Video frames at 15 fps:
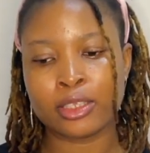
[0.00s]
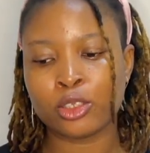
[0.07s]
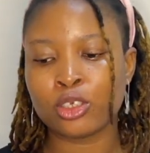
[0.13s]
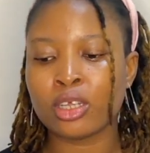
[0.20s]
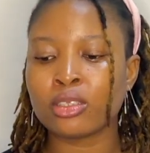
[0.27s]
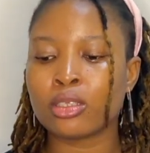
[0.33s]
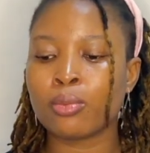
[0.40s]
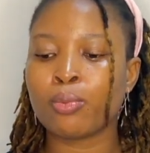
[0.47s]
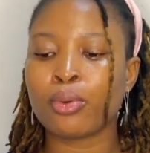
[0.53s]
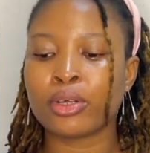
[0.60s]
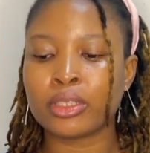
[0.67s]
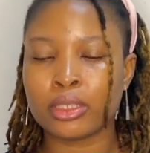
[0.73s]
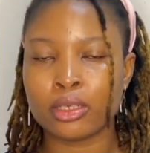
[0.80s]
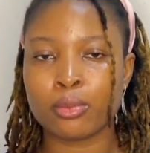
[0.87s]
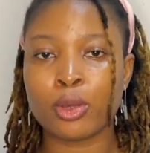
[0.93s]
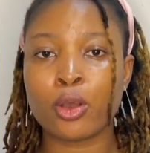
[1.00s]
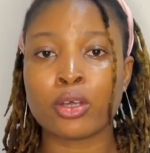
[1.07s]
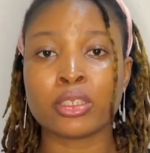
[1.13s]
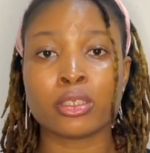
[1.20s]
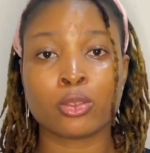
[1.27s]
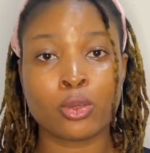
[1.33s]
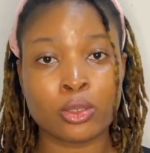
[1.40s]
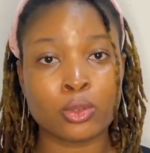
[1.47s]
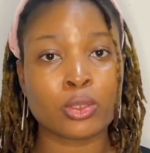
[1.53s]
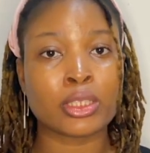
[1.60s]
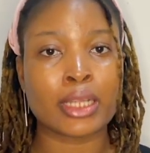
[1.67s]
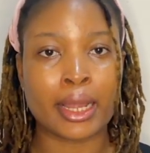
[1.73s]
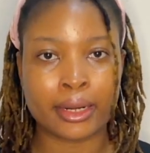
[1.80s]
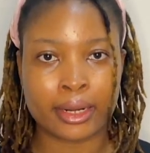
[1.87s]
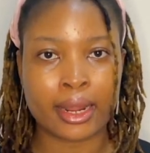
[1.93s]
it's just the button because it's going to
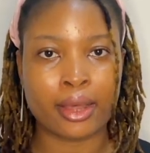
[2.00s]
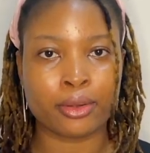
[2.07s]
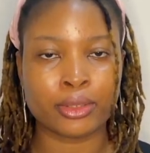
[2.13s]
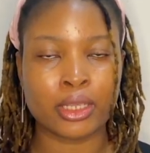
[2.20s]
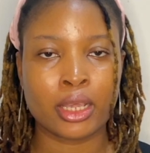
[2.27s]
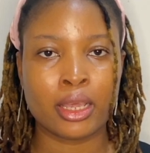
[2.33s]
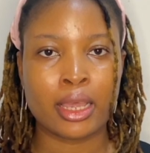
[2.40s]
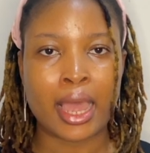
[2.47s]
stand out,